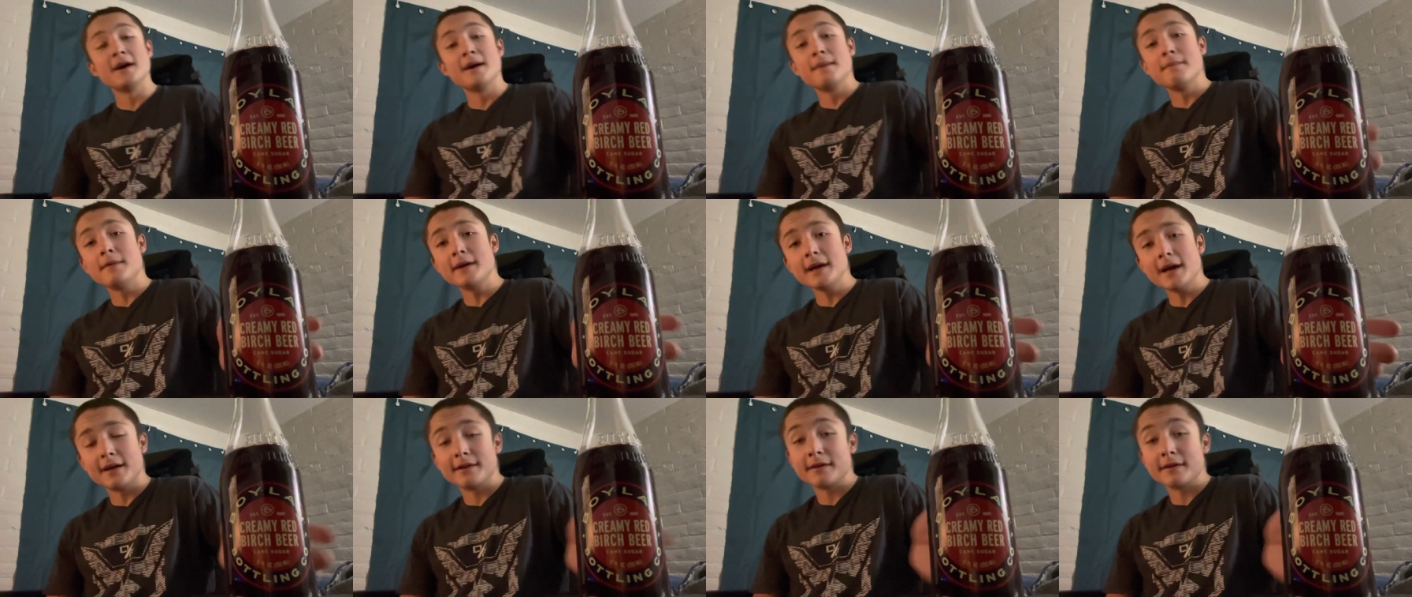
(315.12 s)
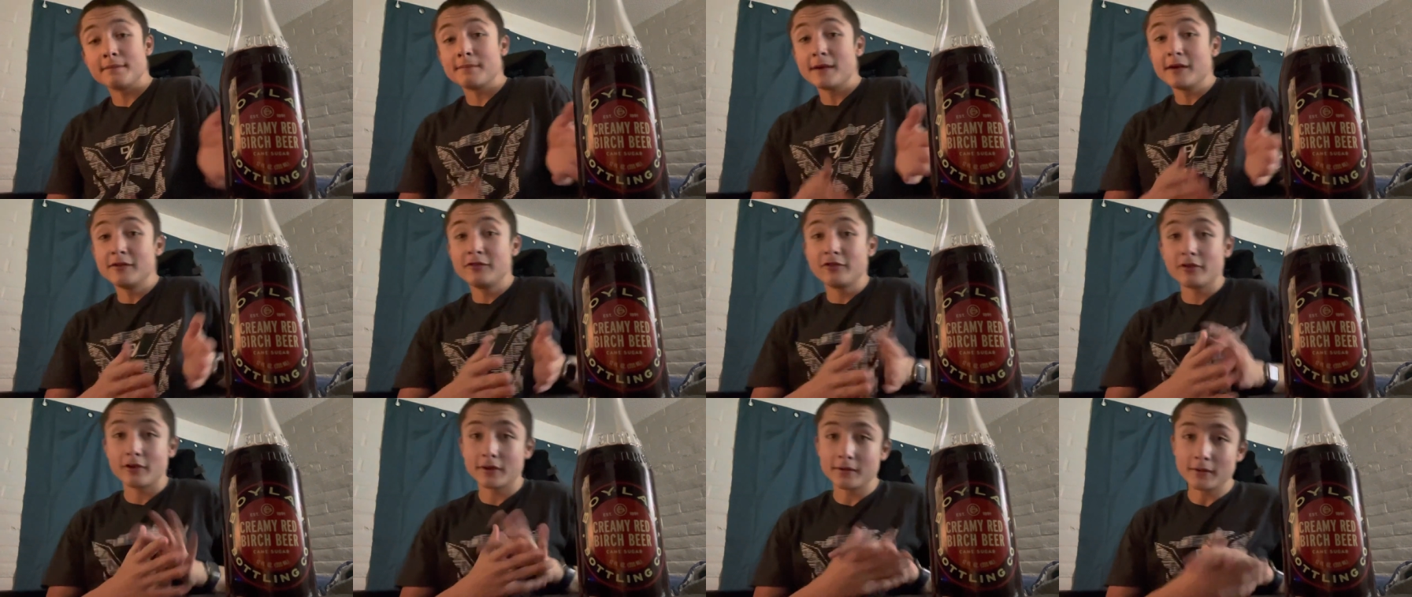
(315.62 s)
But yeah,
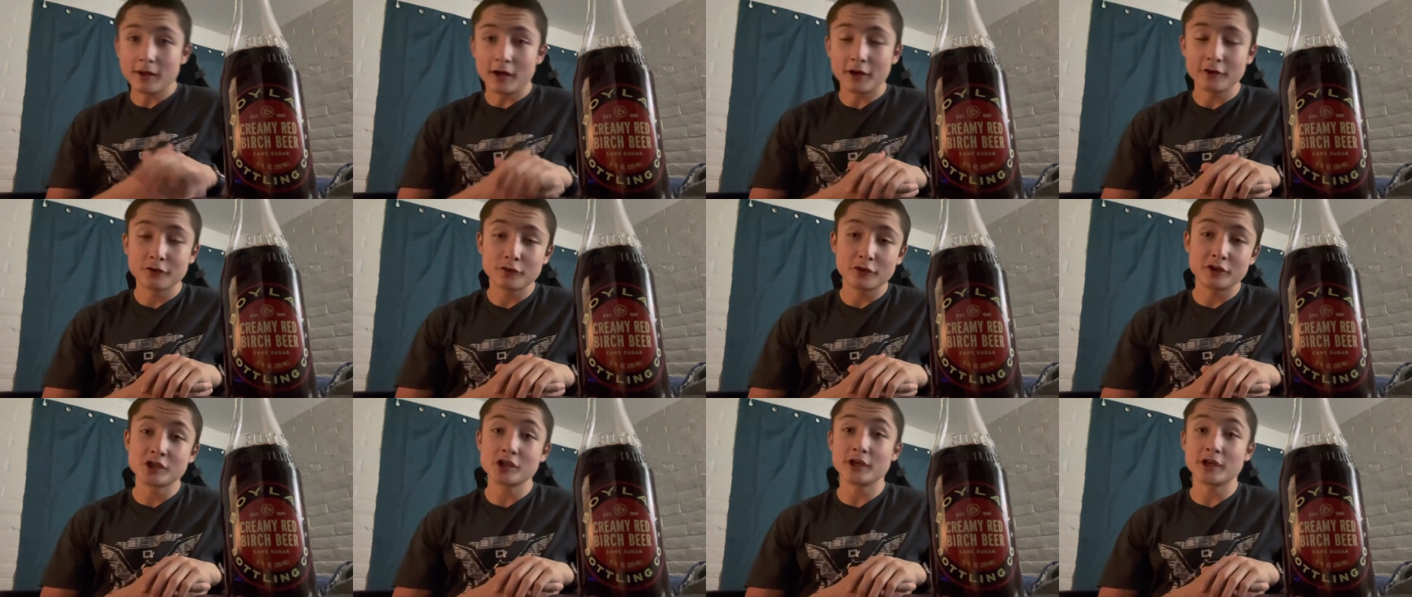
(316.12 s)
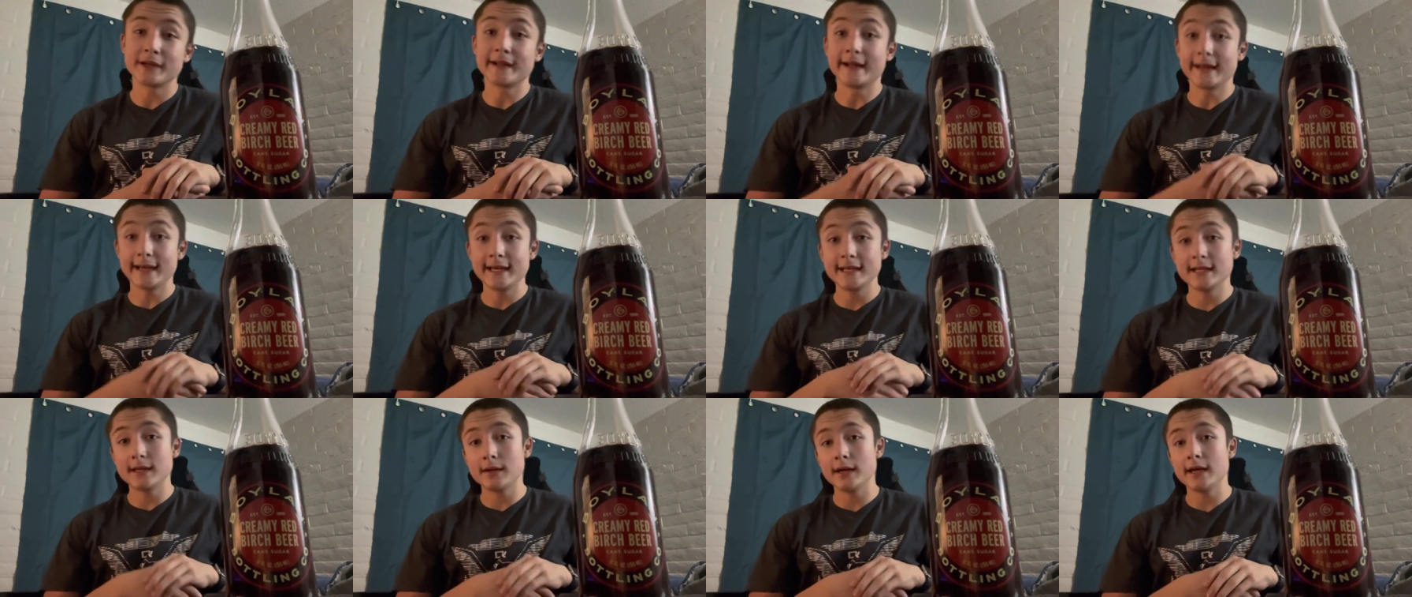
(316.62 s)
basically, long story short, now
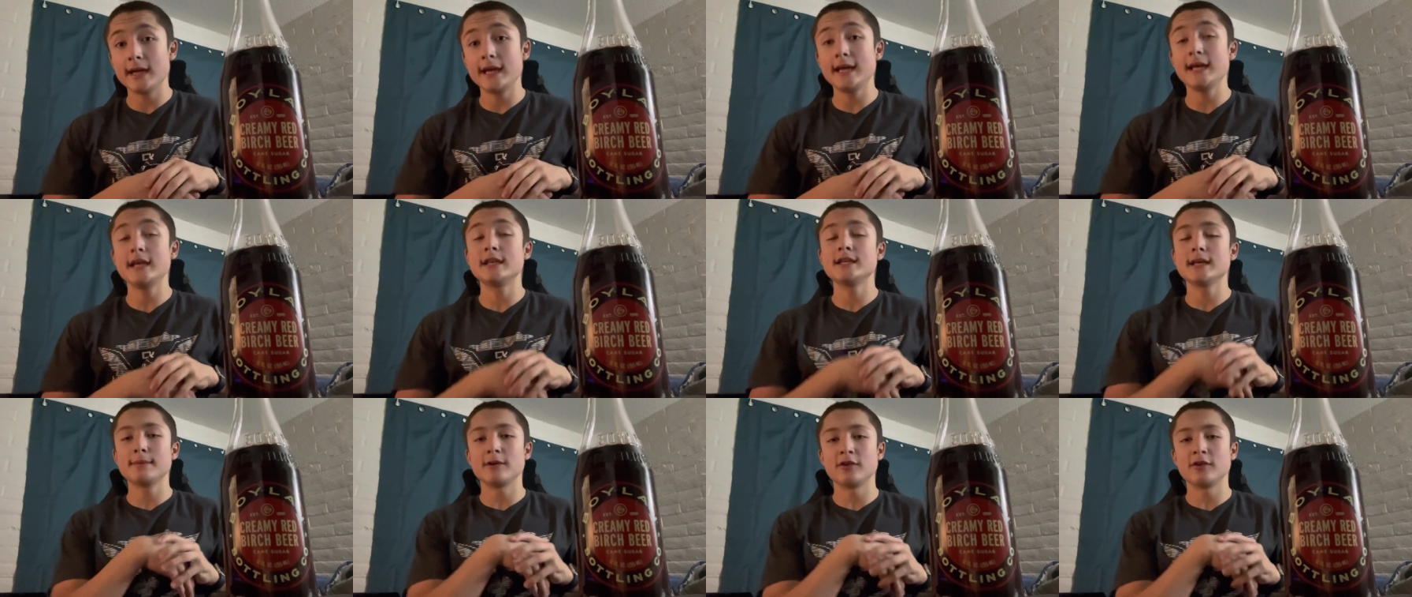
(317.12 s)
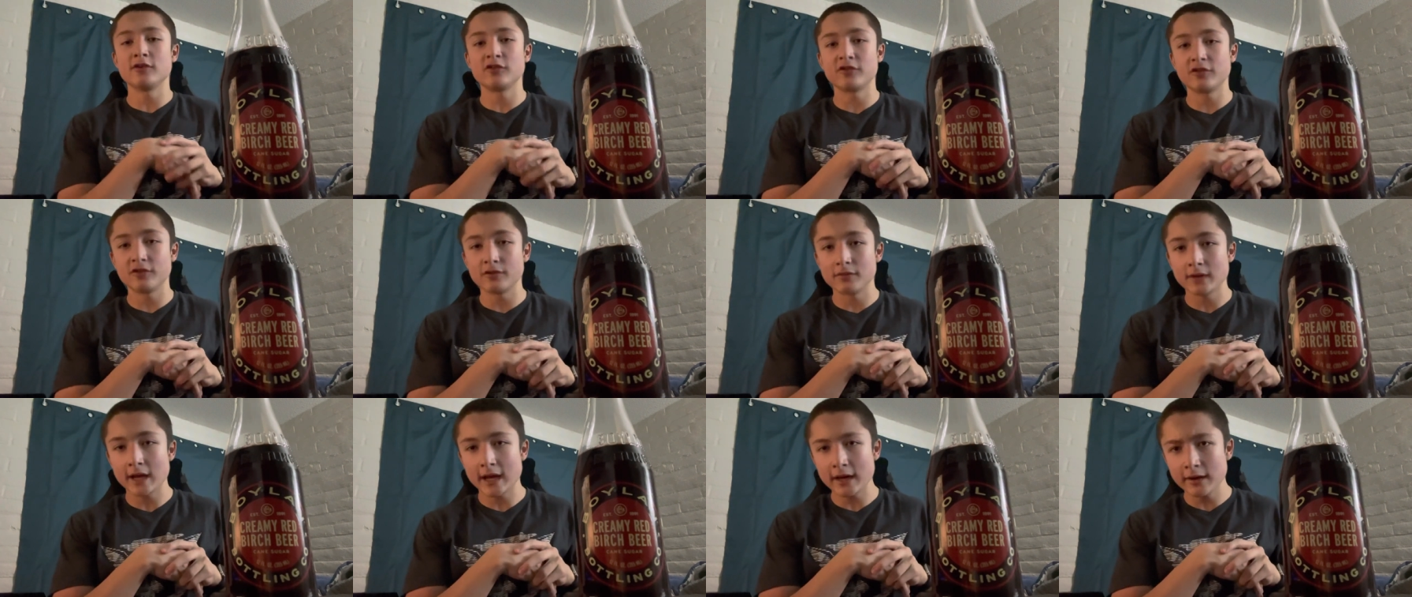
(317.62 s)
A and W,
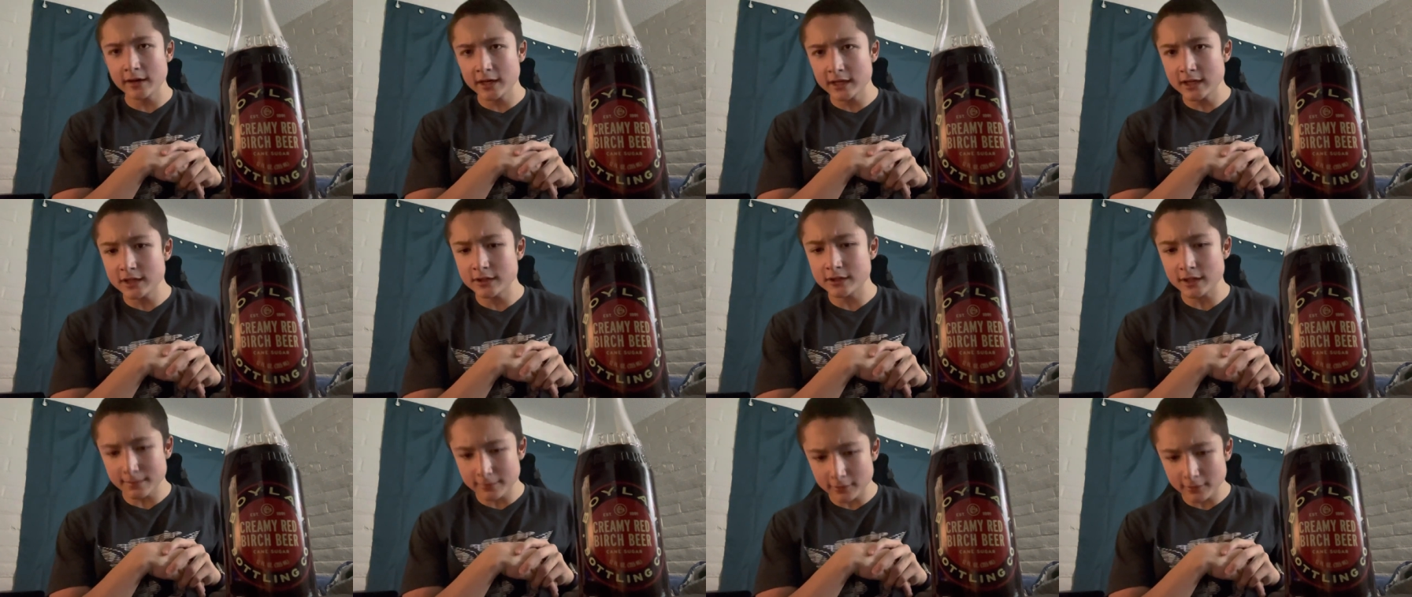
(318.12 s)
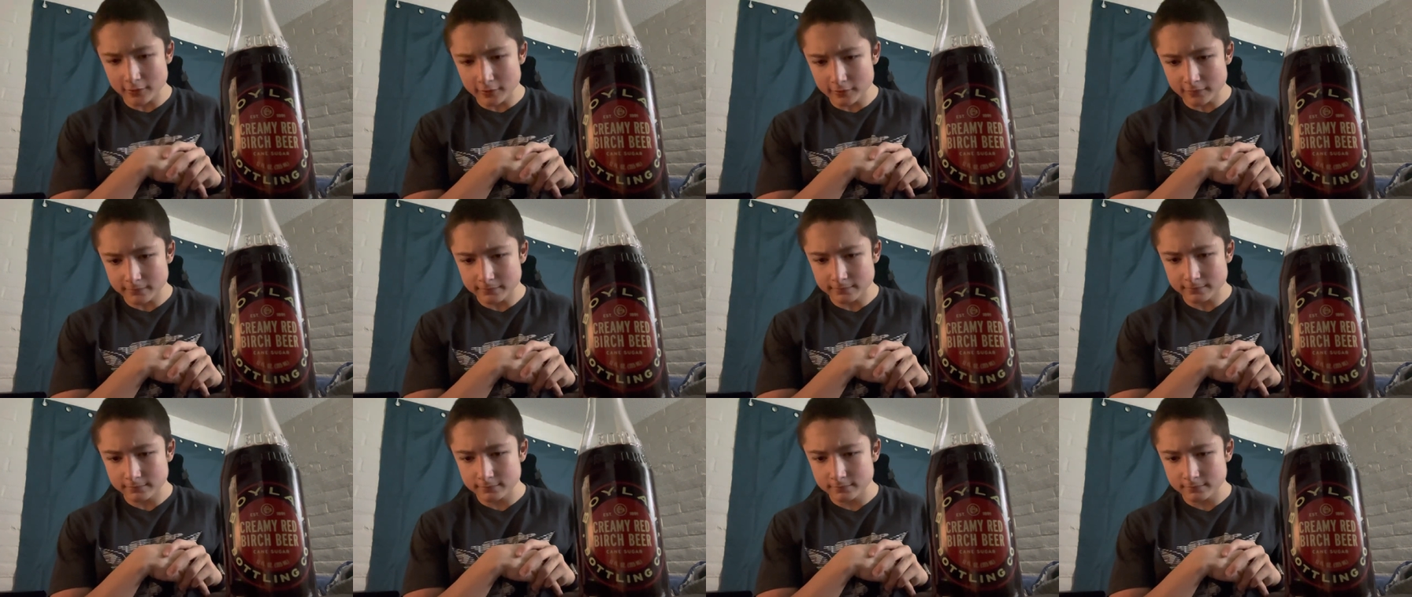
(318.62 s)
A and W,